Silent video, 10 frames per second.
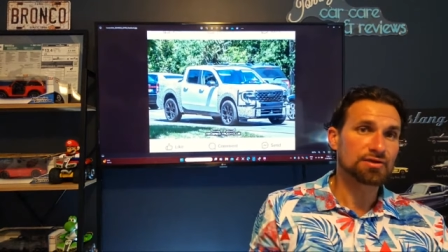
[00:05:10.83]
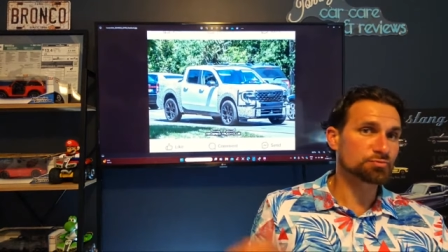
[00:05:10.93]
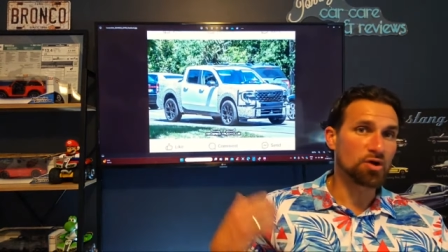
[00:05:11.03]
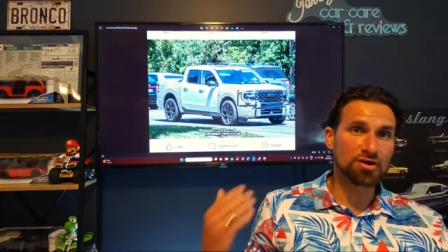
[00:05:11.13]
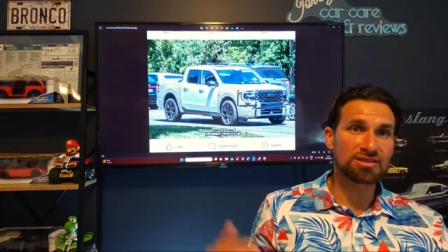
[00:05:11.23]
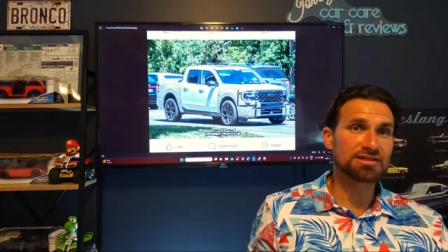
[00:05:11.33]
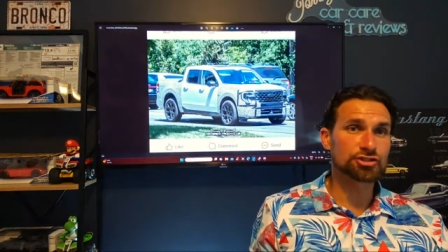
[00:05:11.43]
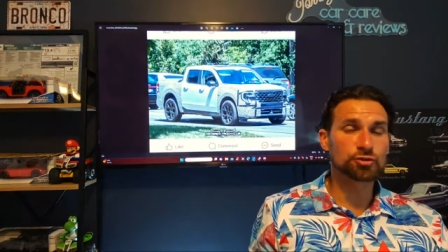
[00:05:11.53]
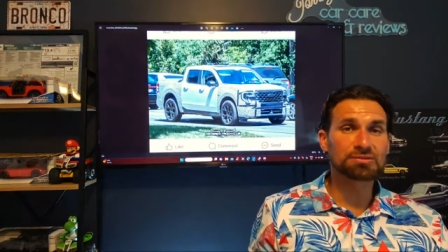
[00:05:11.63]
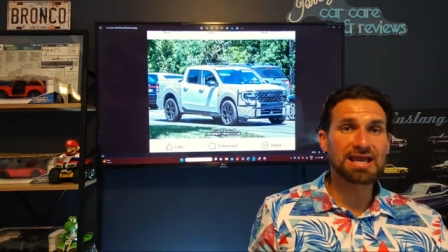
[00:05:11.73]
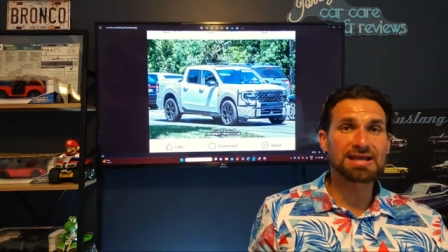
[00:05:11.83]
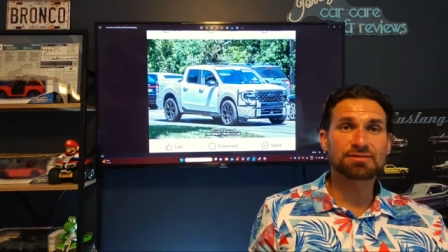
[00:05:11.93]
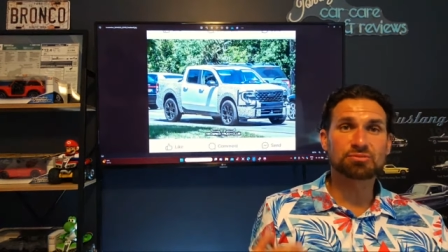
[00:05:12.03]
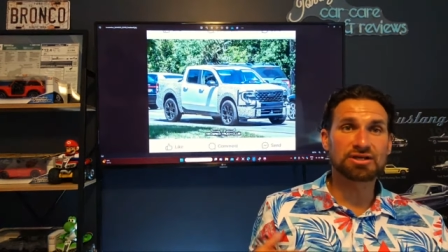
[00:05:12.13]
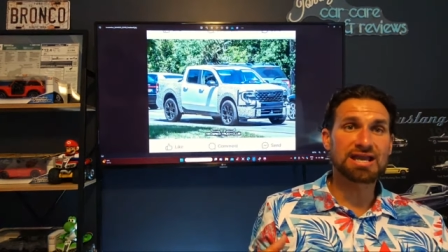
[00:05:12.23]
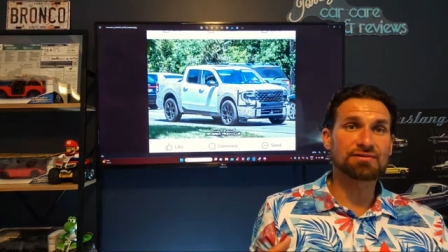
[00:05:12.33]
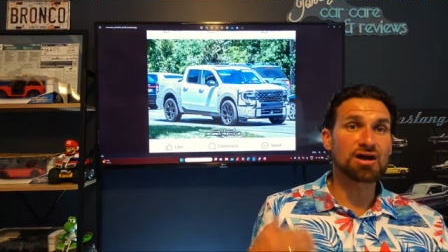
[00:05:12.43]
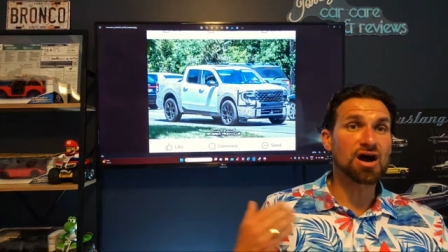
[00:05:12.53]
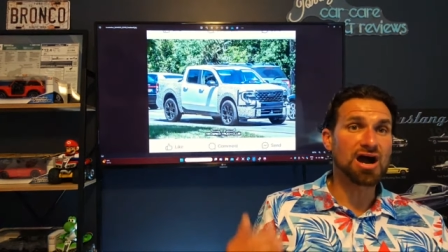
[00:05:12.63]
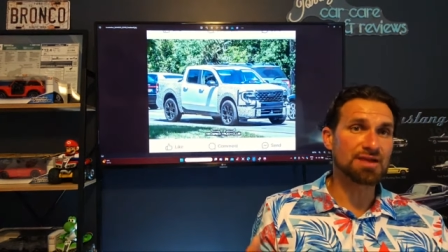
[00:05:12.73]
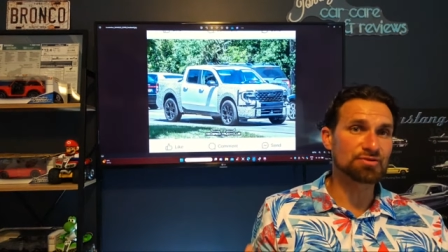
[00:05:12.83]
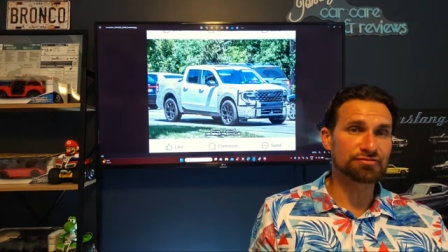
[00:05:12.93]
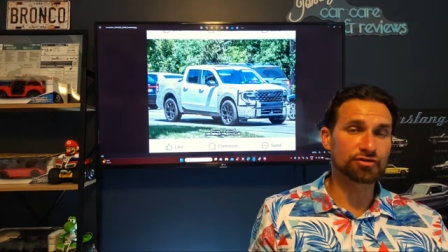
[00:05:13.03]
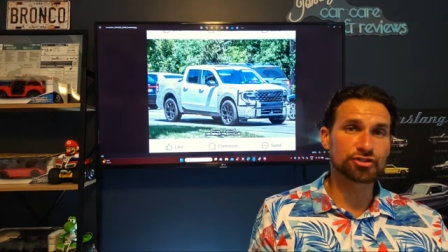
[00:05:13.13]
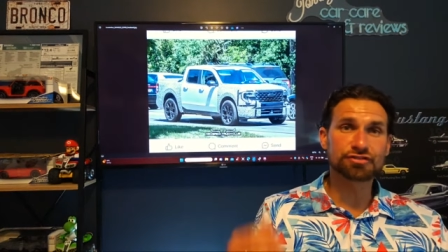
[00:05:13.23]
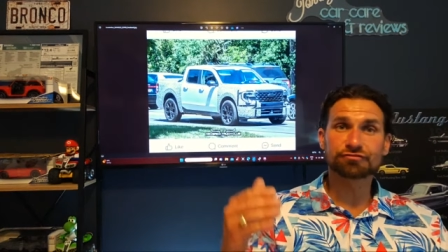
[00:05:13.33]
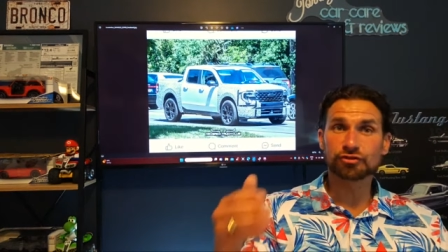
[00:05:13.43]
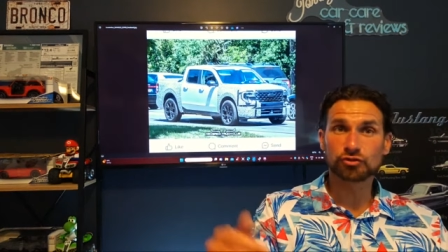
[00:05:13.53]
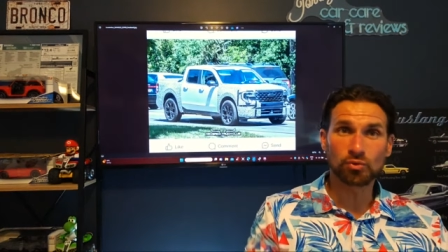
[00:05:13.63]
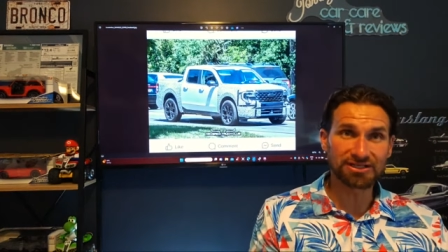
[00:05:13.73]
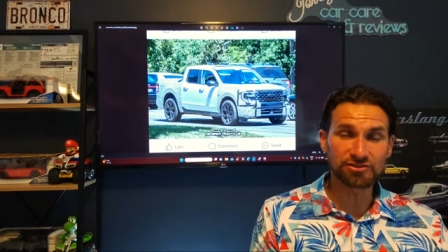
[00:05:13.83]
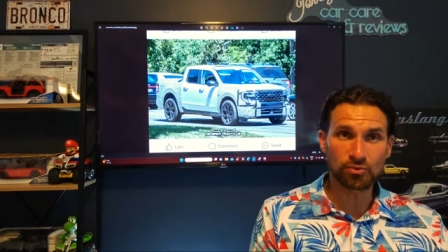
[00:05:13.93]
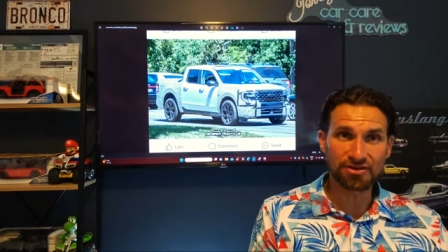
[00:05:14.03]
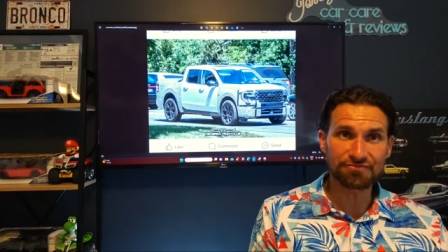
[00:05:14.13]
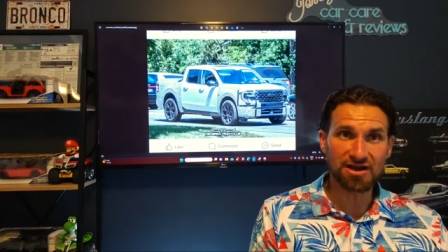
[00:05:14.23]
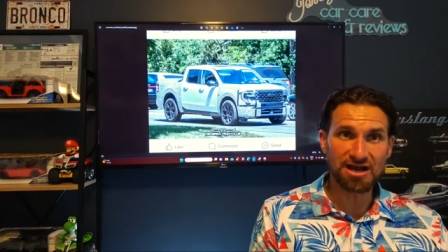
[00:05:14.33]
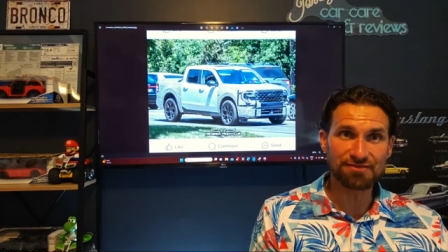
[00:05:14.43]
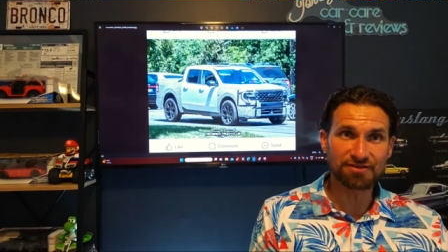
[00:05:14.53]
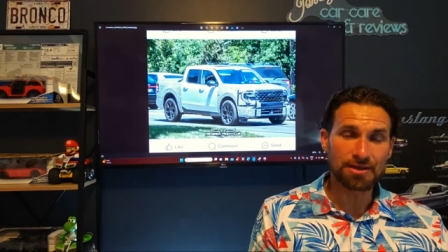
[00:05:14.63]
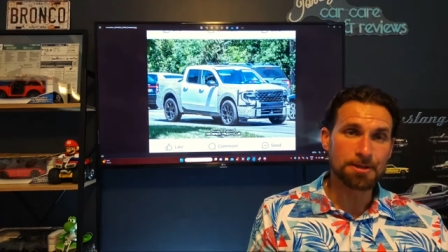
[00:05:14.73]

as part of the initial plan to bring out a hybrid version for 2025.